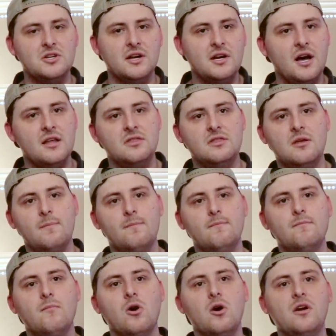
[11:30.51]
I got the
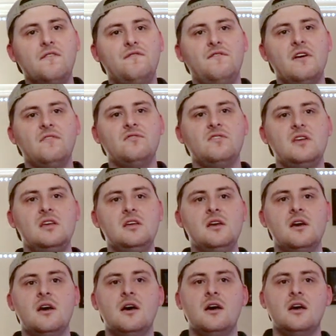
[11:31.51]
Mark 50,
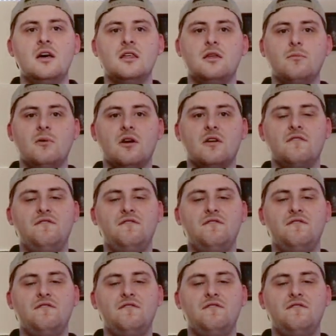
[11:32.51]
the Mark